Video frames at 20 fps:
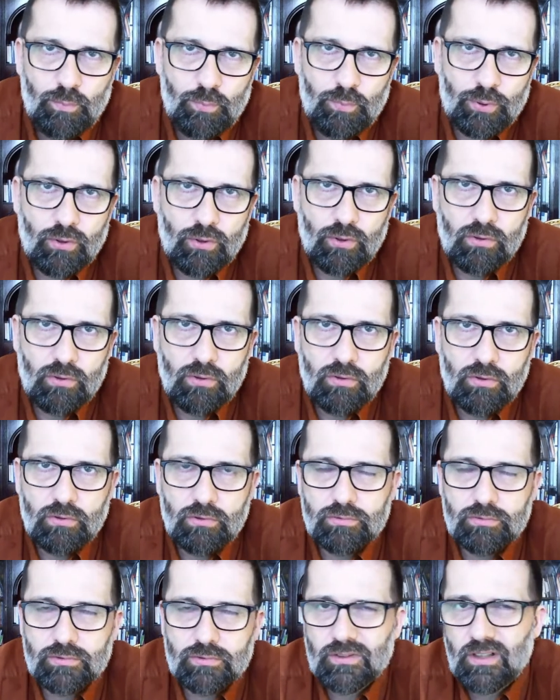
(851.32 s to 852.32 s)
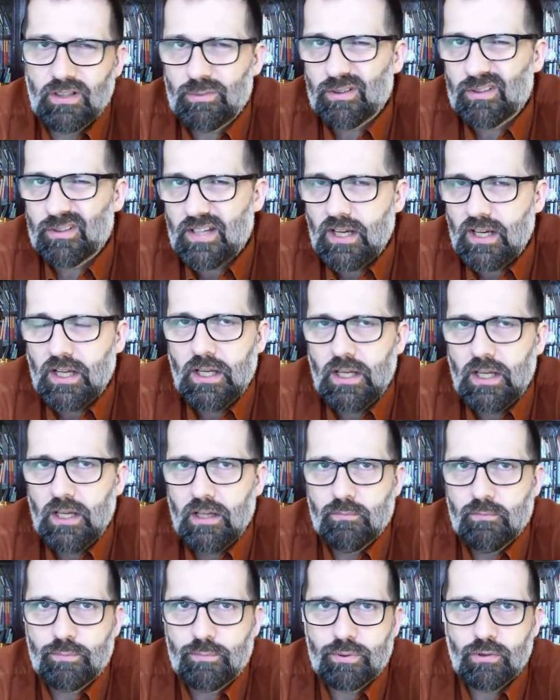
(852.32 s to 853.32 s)

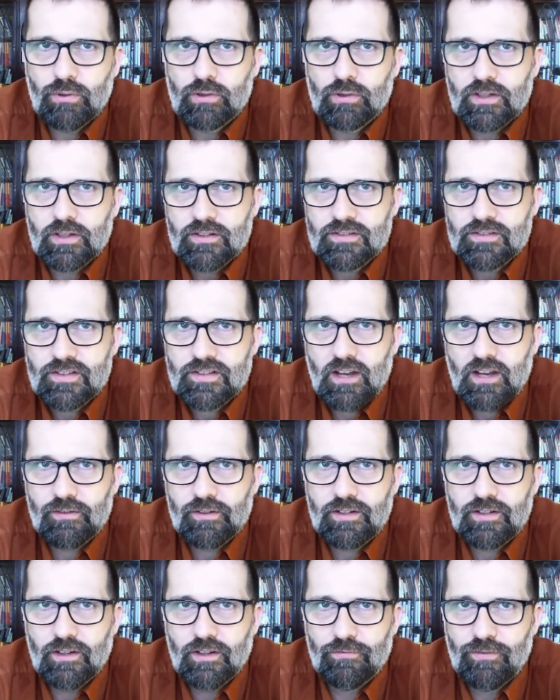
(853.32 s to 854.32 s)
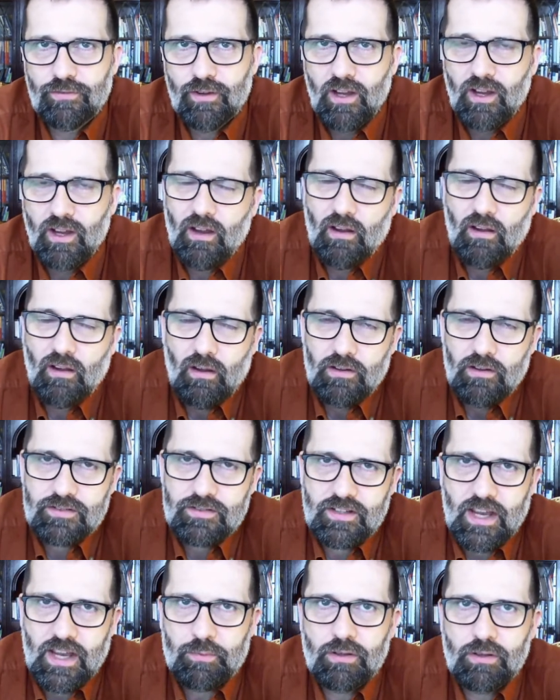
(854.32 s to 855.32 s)
pro-libertarian, pro-conservative,
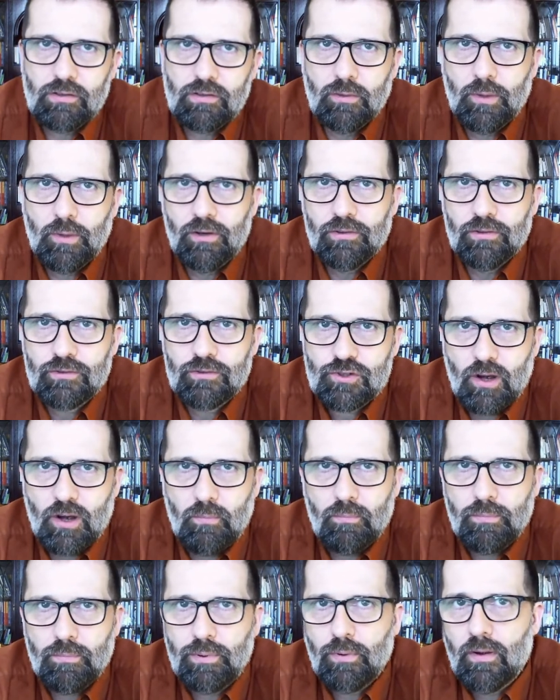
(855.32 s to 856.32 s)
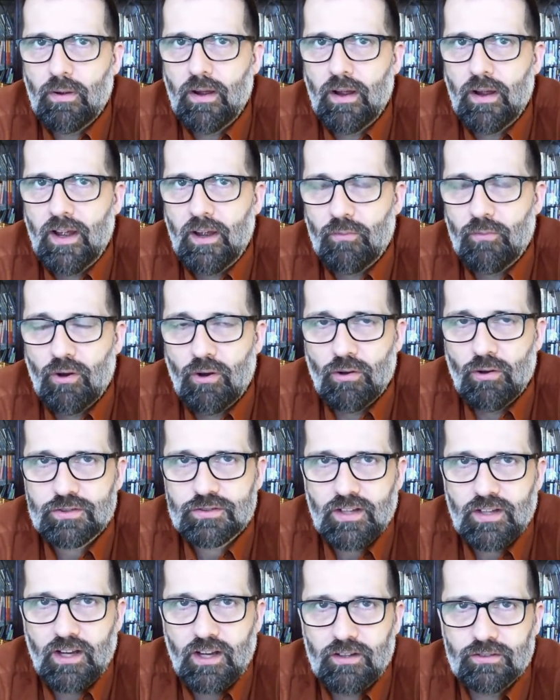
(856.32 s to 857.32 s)
skeptical about Trump,
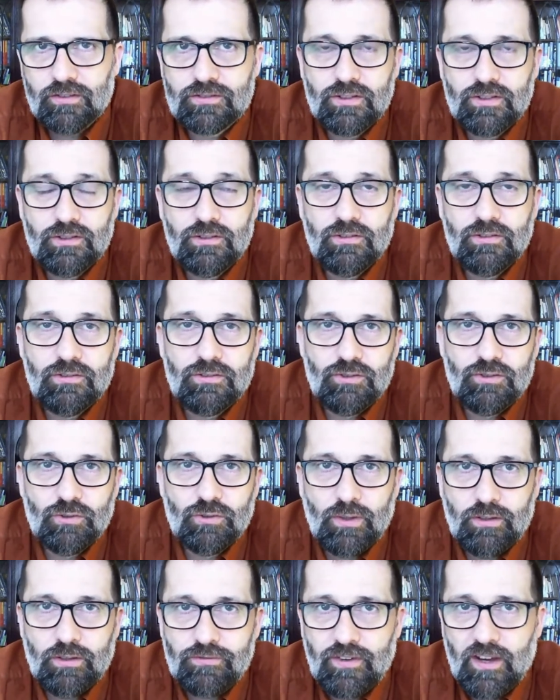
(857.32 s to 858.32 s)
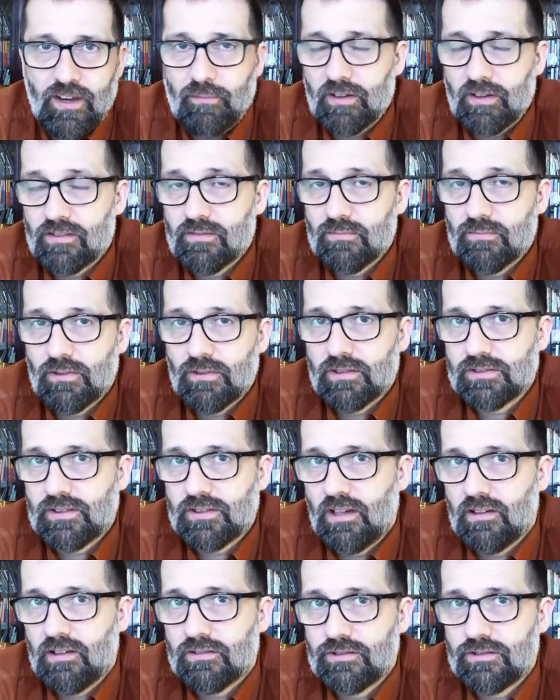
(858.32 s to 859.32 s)
hostile to new wave feminism,
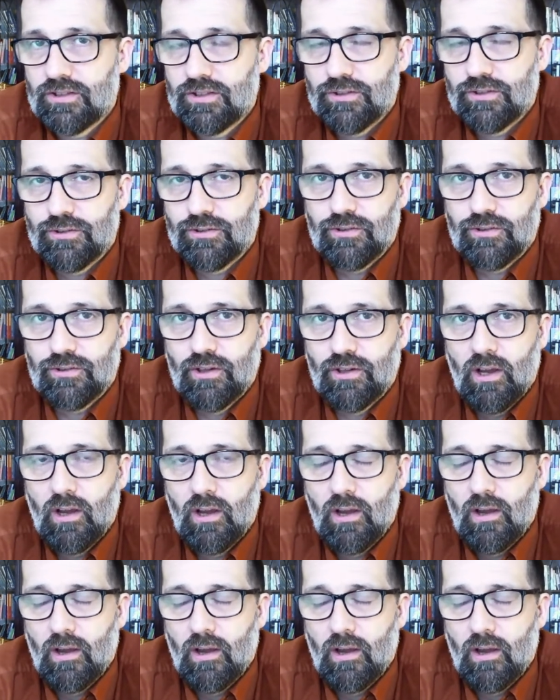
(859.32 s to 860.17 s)
hostile to